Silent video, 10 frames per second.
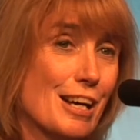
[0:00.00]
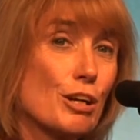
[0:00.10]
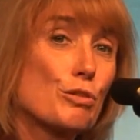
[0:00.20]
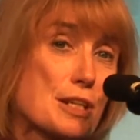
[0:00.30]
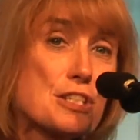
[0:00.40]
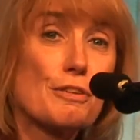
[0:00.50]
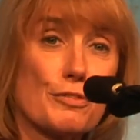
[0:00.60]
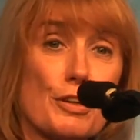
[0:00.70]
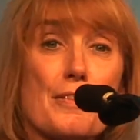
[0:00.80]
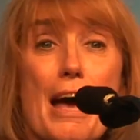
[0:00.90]

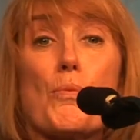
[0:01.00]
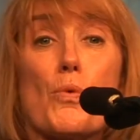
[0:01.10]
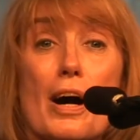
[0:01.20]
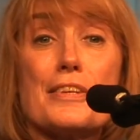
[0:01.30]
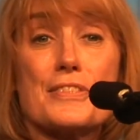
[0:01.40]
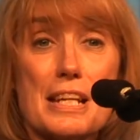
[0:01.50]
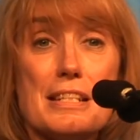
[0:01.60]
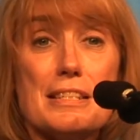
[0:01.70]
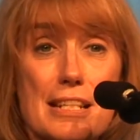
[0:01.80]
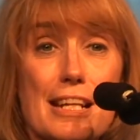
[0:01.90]
Christopher, that was
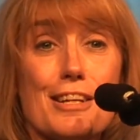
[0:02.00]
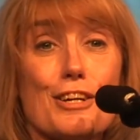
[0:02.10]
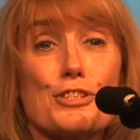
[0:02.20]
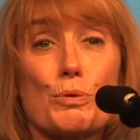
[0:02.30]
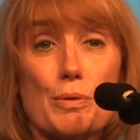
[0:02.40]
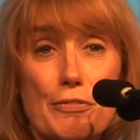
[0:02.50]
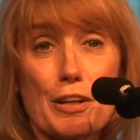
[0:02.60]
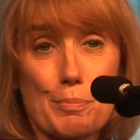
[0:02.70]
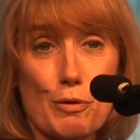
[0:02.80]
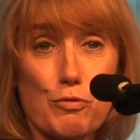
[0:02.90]
indeed a
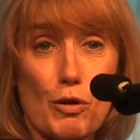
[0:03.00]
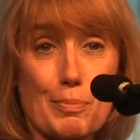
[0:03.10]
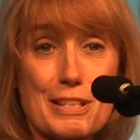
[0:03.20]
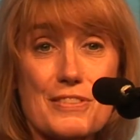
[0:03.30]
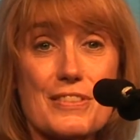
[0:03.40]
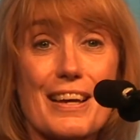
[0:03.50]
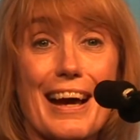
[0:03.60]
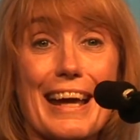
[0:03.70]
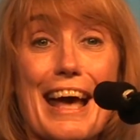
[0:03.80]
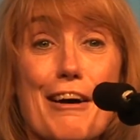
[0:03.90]
terrific performance.
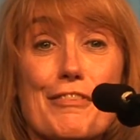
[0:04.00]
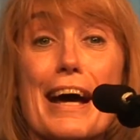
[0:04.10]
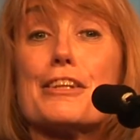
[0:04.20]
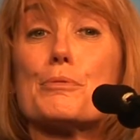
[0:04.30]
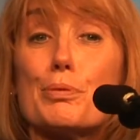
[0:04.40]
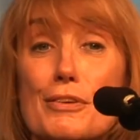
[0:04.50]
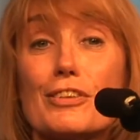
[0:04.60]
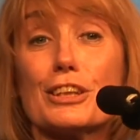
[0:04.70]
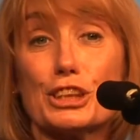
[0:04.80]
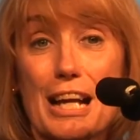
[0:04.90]
I have had the
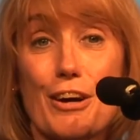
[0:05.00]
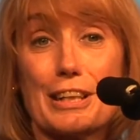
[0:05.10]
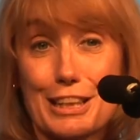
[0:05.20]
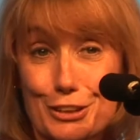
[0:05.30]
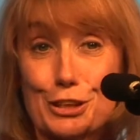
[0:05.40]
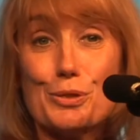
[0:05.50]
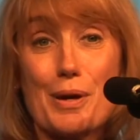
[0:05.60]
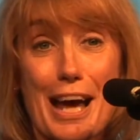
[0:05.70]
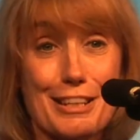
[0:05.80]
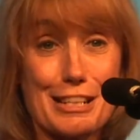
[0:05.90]
privilege now to hear you
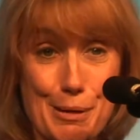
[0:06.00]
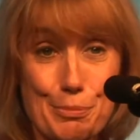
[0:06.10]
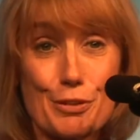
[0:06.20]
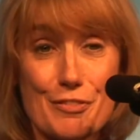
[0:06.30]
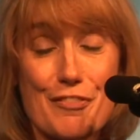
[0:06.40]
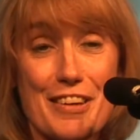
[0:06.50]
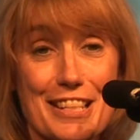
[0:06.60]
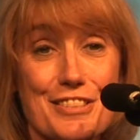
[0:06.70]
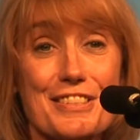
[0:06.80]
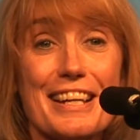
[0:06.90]
at a number of
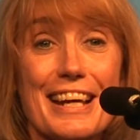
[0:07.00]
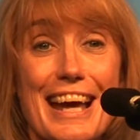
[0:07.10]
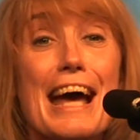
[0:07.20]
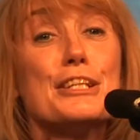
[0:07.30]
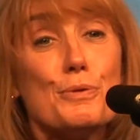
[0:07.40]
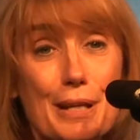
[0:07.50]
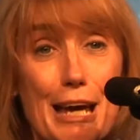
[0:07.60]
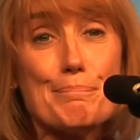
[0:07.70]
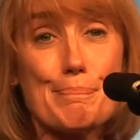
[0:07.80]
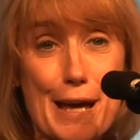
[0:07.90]
events, and you
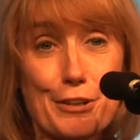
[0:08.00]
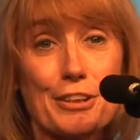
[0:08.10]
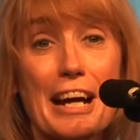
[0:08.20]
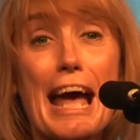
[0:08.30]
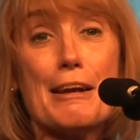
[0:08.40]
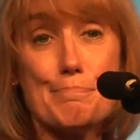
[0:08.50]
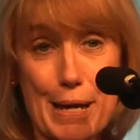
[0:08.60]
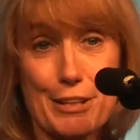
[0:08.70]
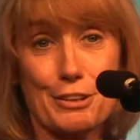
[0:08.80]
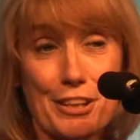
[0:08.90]
get better and
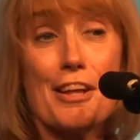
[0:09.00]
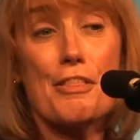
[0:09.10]
better.